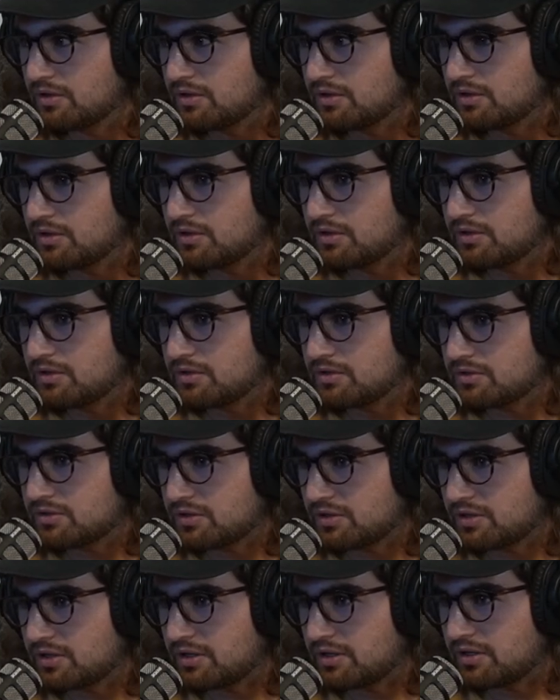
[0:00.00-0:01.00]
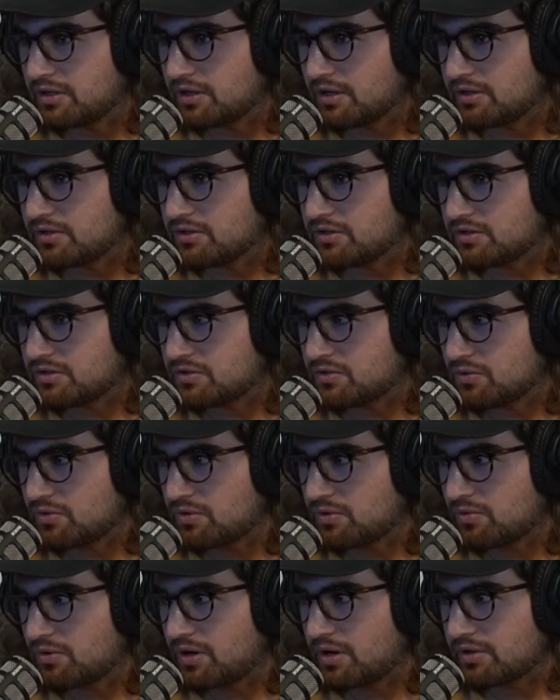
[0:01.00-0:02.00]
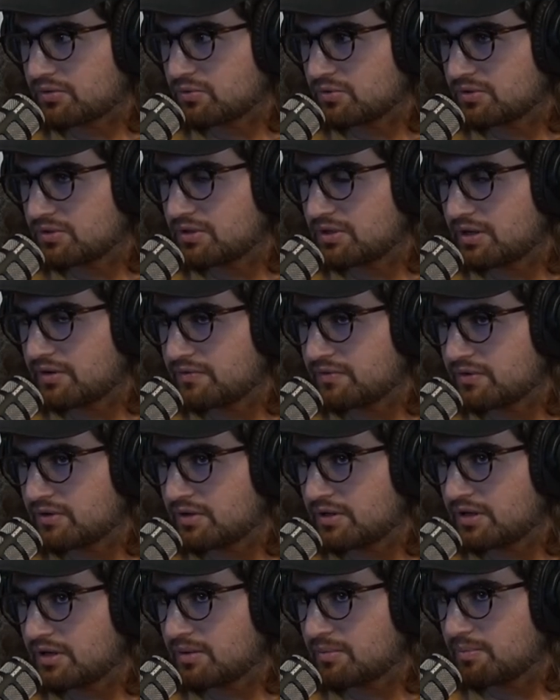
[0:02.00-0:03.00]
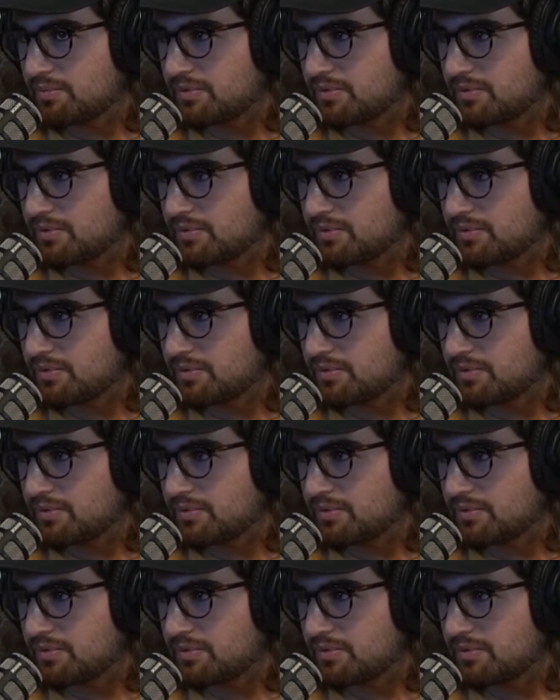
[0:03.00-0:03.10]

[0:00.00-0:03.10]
Yeah. So then I just sort of rocked with it after that.